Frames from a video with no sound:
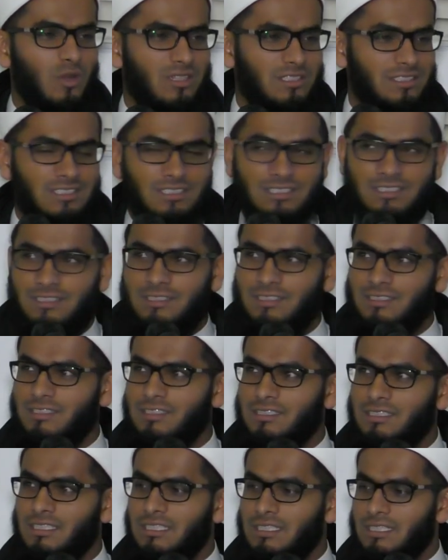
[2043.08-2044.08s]
ones,
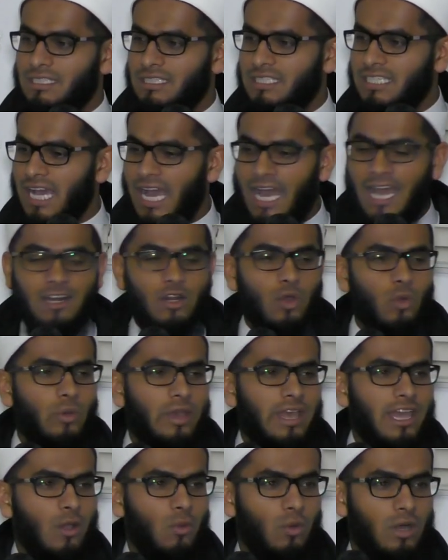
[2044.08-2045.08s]
the
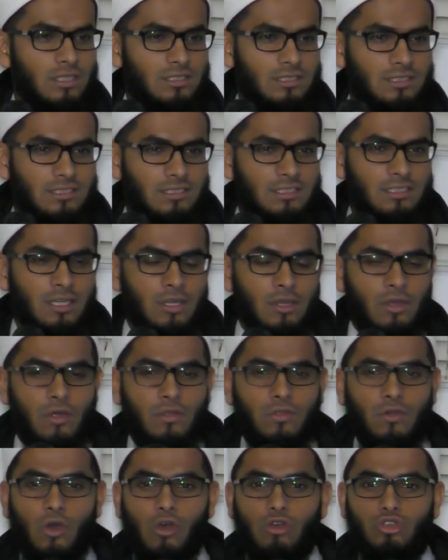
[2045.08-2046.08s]
unaware ones.
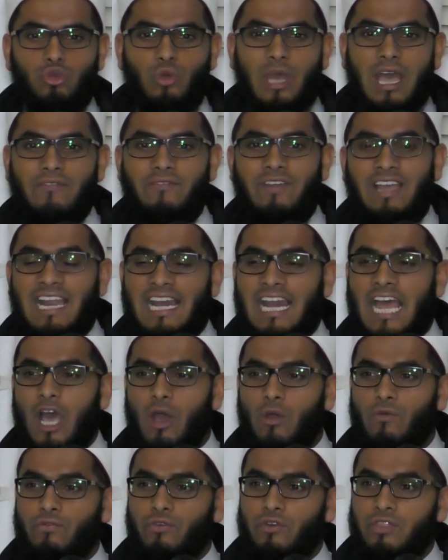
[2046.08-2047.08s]
Those who have
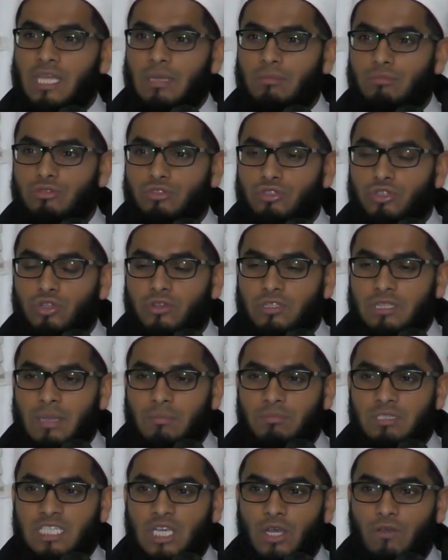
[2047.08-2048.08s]
allowed for
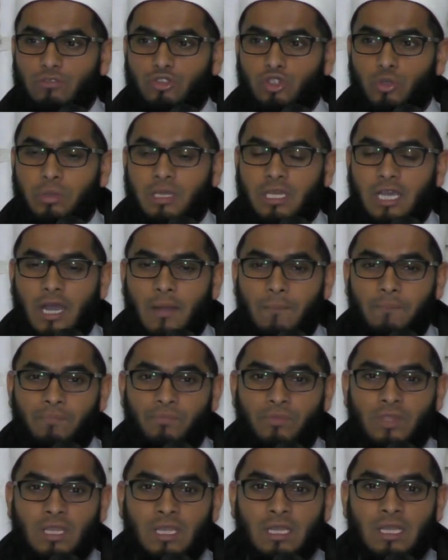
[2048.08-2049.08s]
themselves to
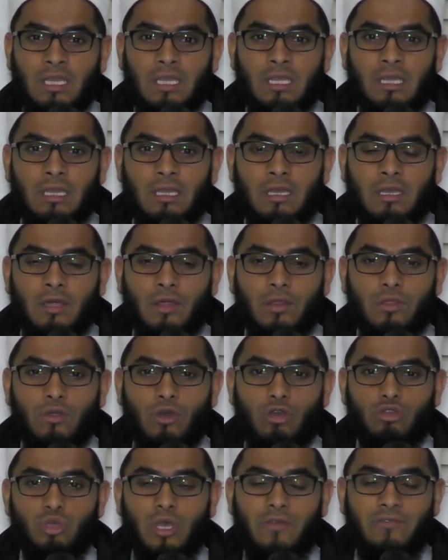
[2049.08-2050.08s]
become
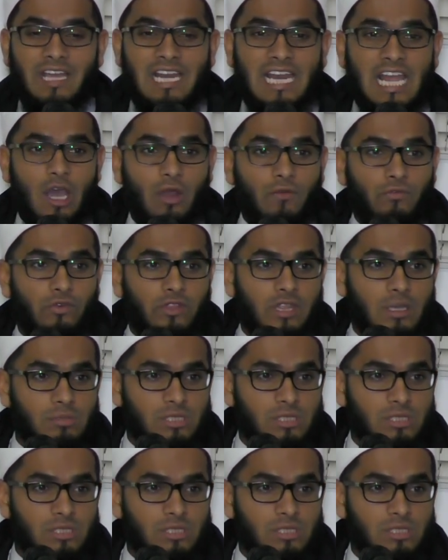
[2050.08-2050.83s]
unaware